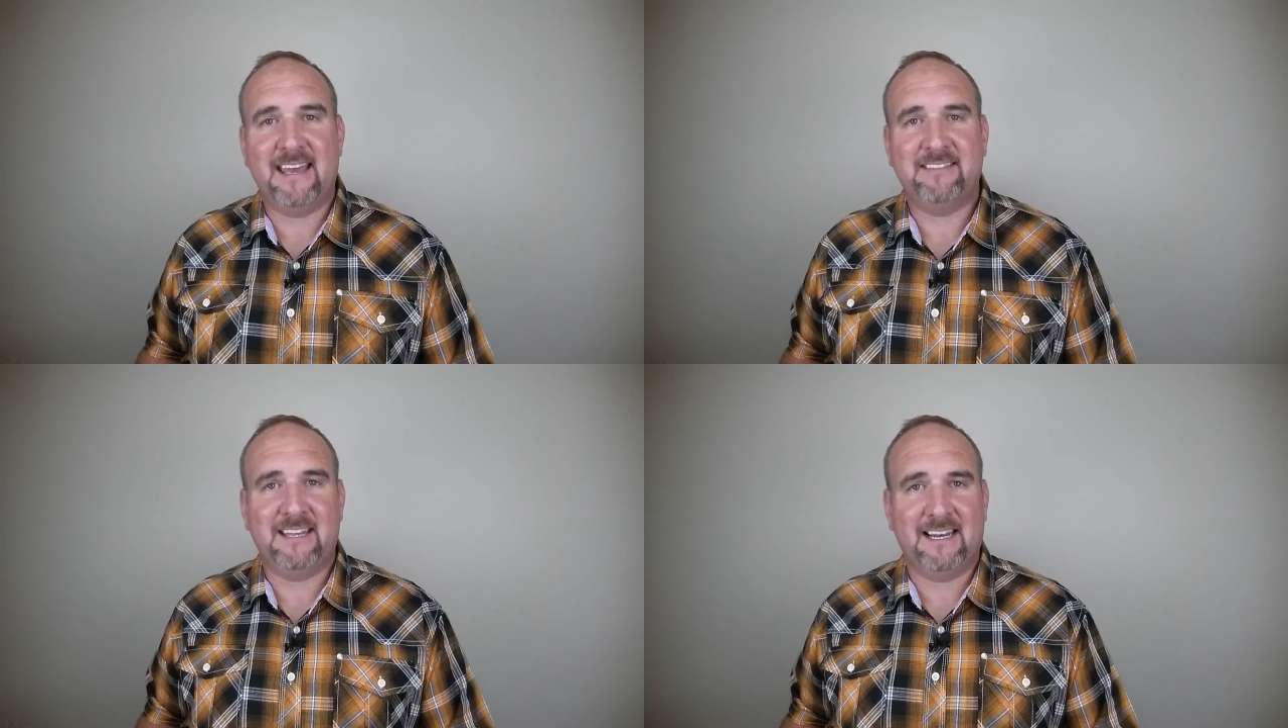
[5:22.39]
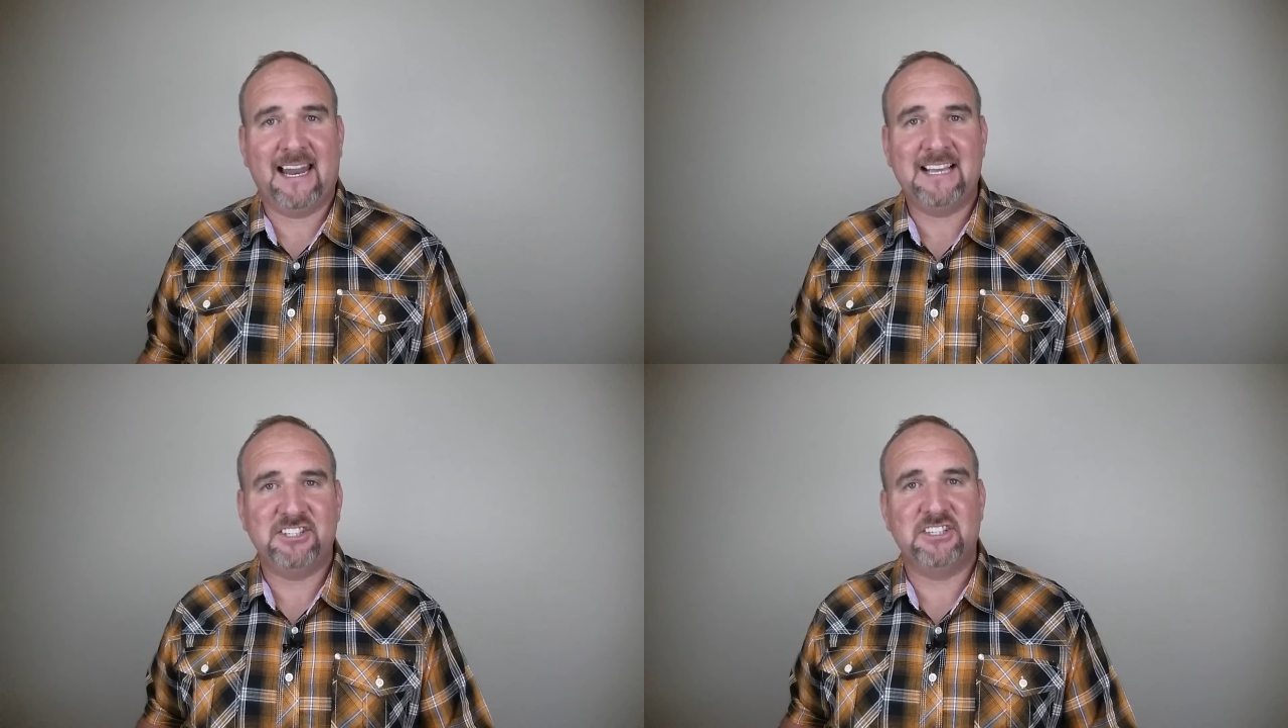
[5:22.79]
that a
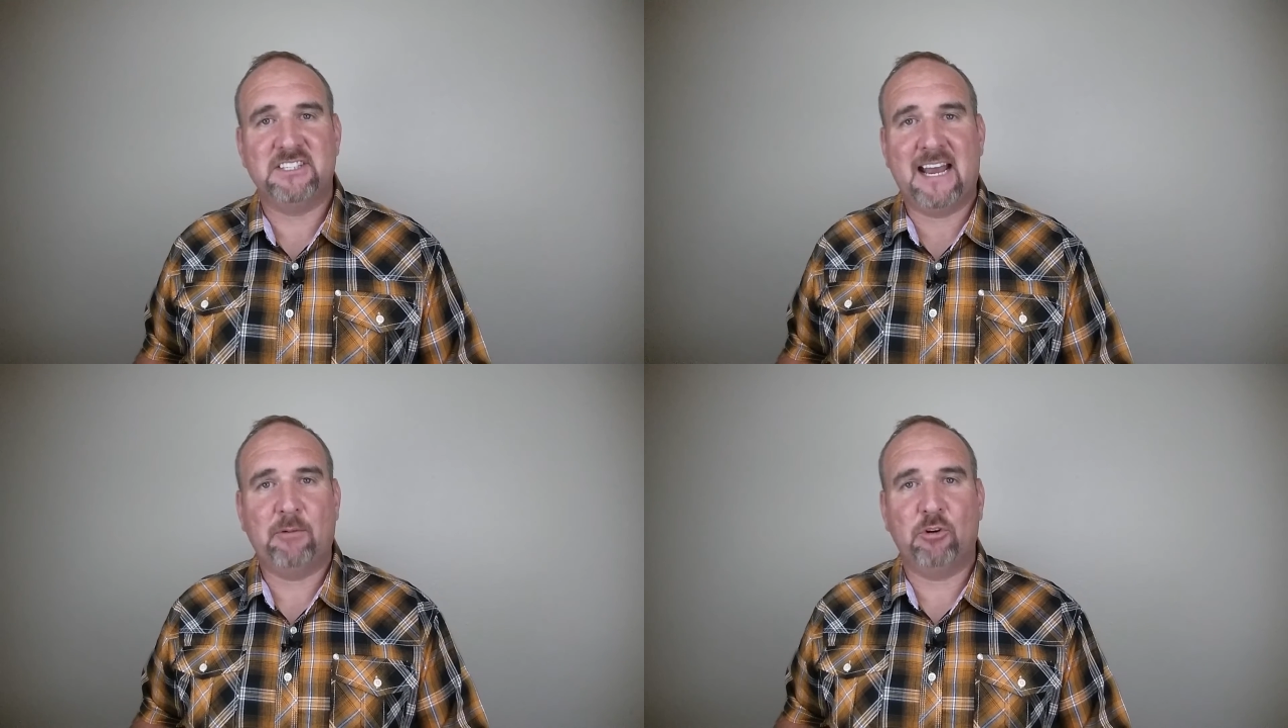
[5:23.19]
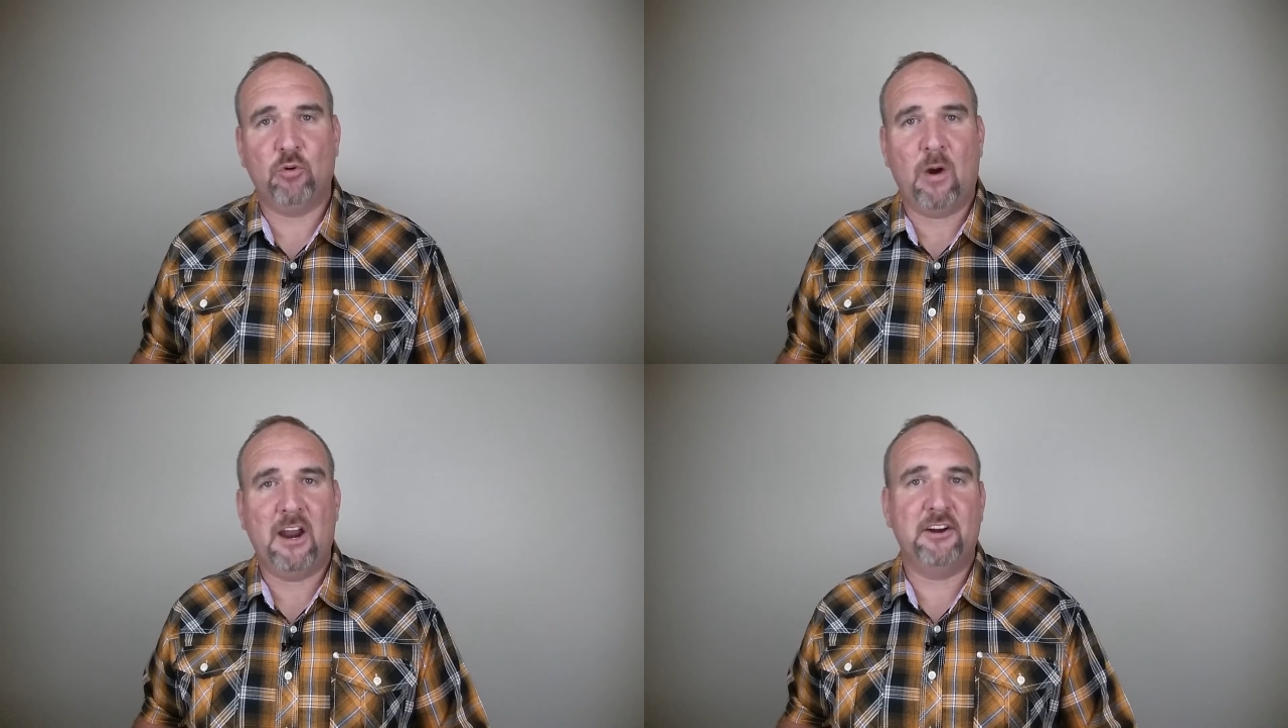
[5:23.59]
license is not
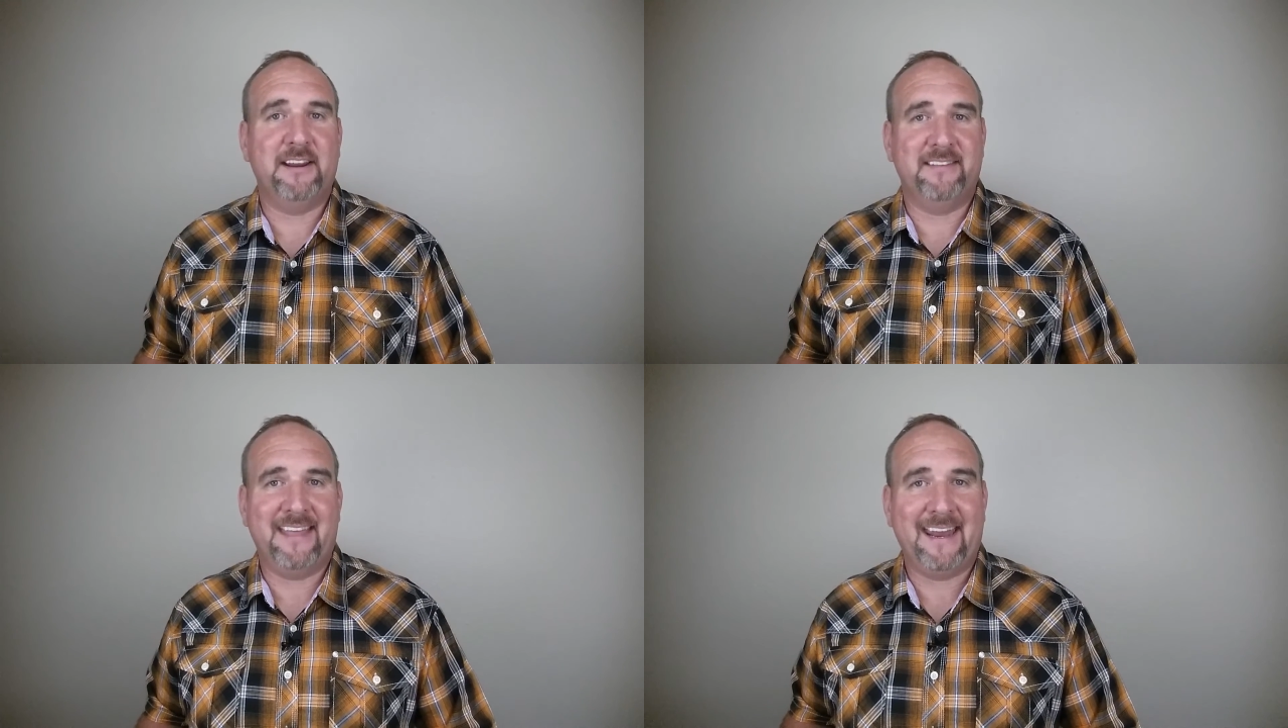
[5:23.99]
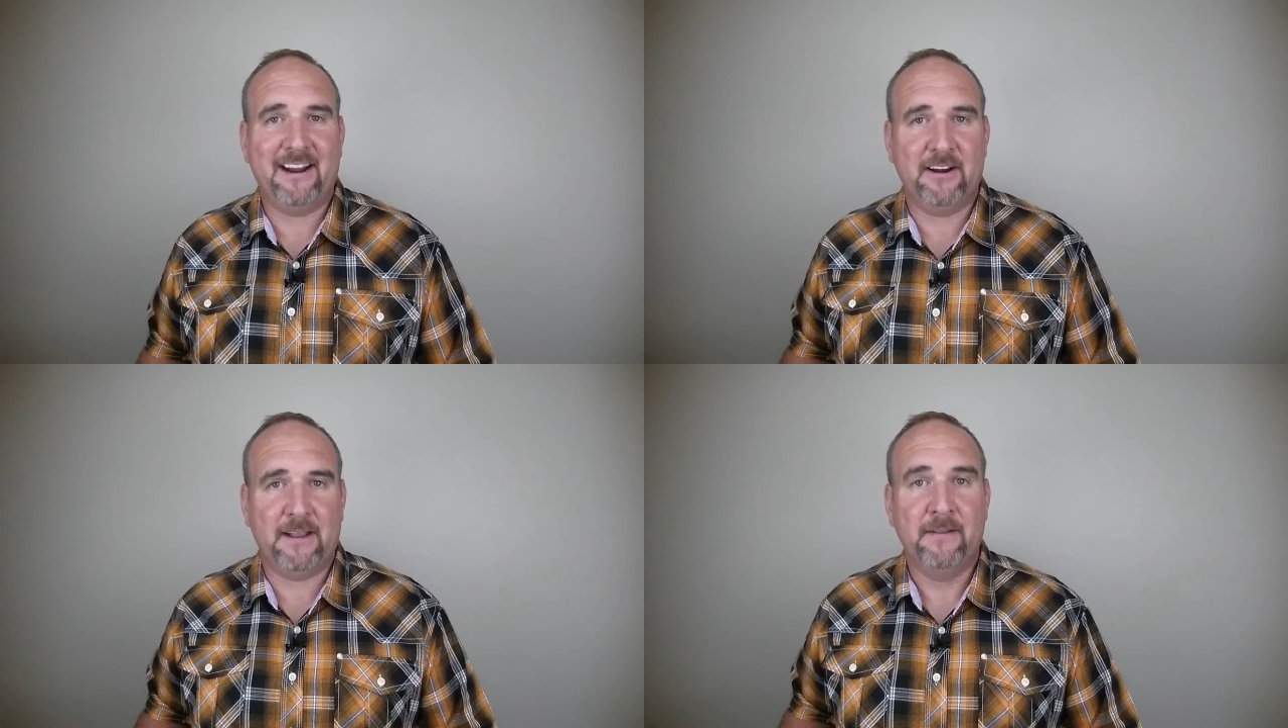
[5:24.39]
required in that
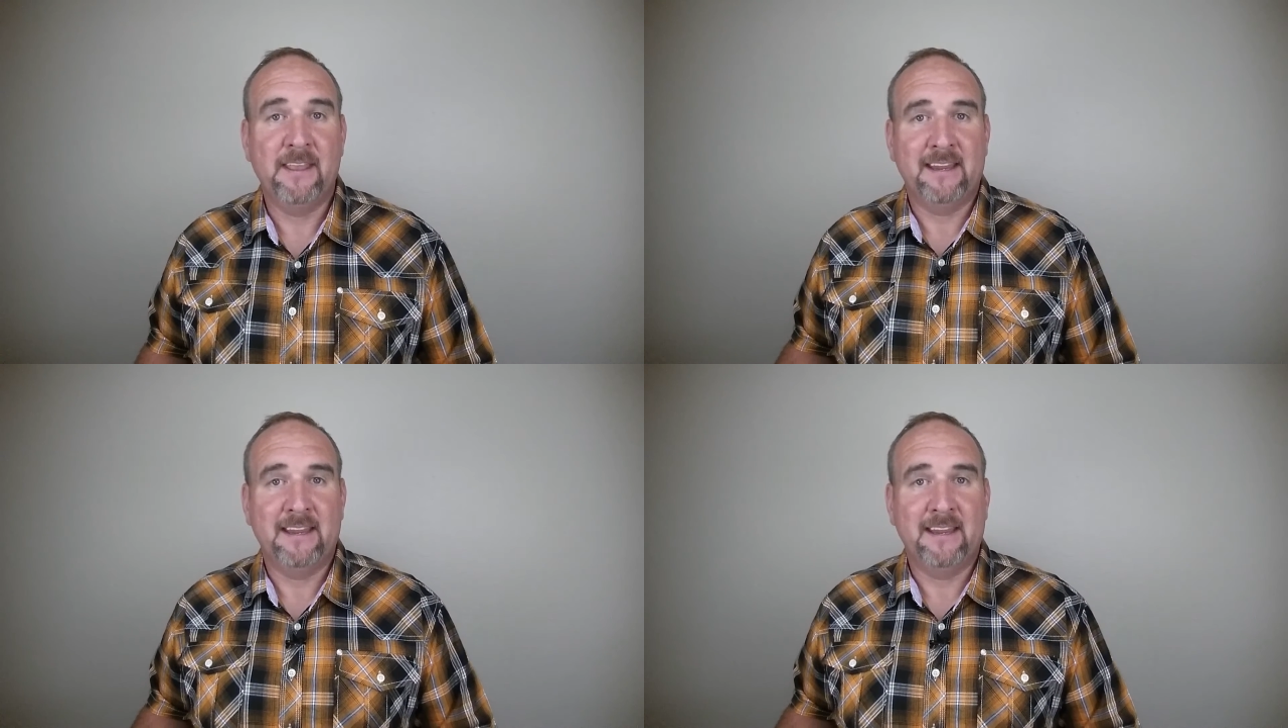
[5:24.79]
area.